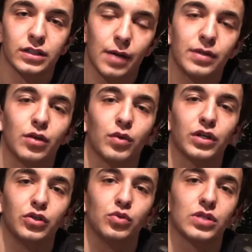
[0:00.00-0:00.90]
time of year where you
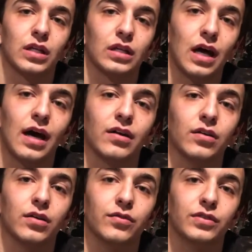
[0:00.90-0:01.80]
can use a lot
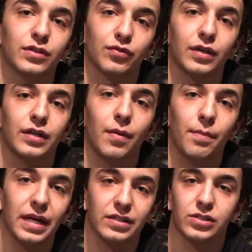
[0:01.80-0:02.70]
of different
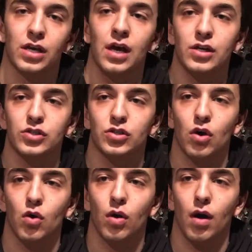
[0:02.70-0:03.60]
baits.
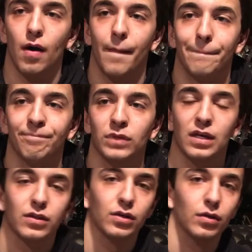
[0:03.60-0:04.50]
So
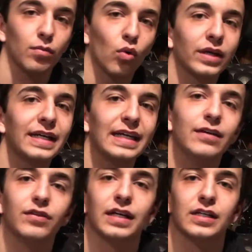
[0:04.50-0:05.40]
the morning and
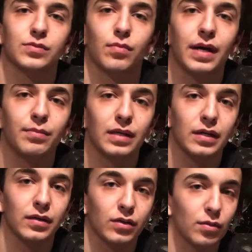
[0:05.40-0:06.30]
evening might
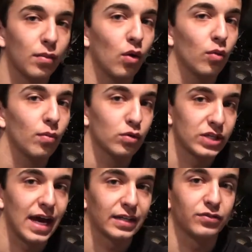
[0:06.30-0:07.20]
be the
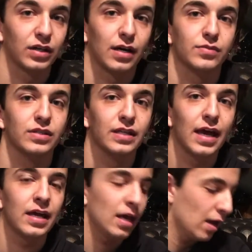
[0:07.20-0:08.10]
most active times of
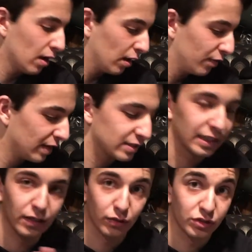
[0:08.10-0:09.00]
day. That's a
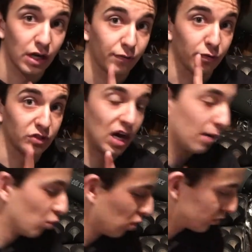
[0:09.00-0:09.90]
killer time for
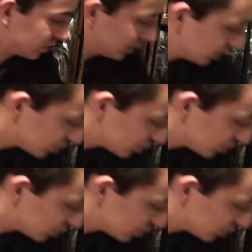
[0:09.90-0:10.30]
top waters in the